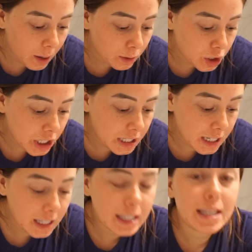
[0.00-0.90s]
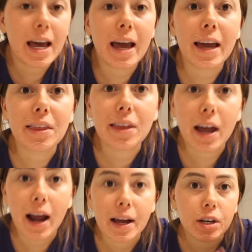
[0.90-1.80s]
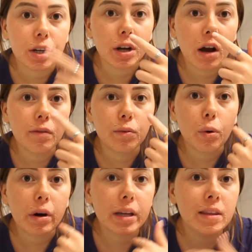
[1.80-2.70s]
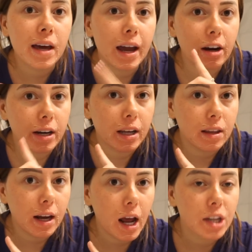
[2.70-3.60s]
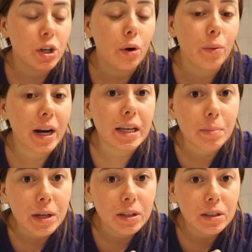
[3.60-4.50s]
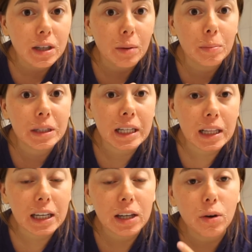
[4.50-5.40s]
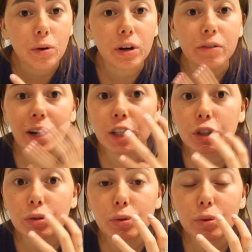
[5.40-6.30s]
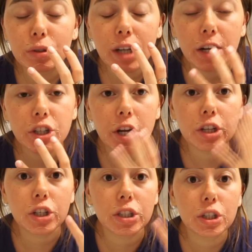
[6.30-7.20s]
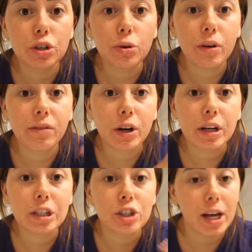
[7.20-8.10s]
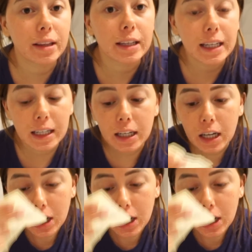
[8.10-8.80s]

She did say that I could avoid the area that has already peeled completely, or if I do touch it, just to do it very gently.